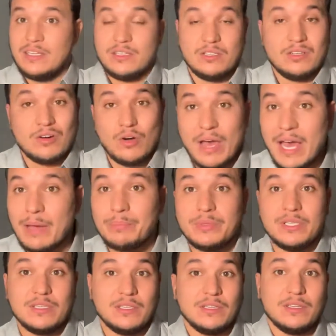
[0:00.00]
you know,
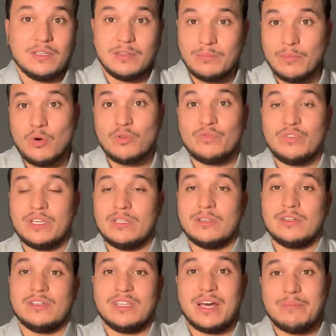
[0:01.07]
happy and and motivated.
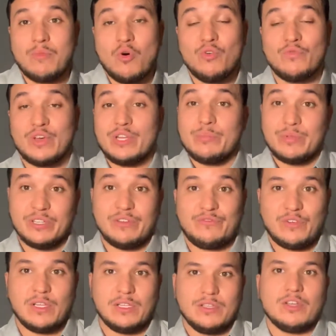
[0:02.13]
Uh, not motivated, but they're
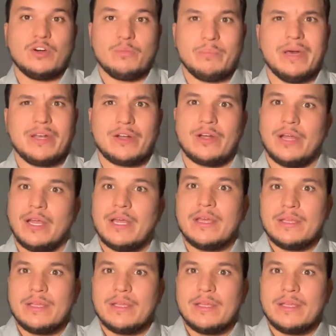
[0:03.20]
feeling, you know, better.